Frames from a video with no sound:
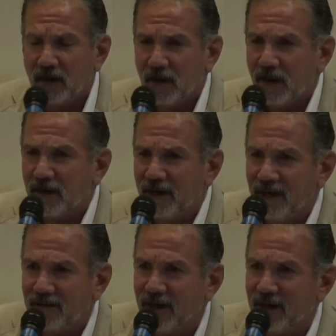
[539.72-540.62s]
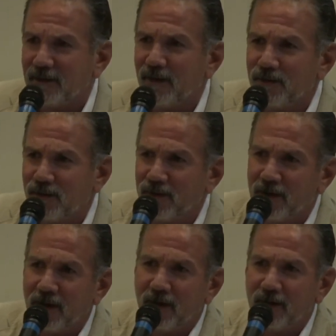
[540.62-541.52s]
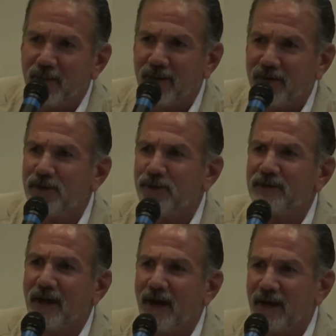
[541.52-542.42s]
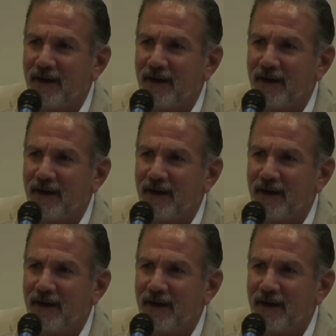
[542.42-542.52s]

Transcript: again take another wirikuta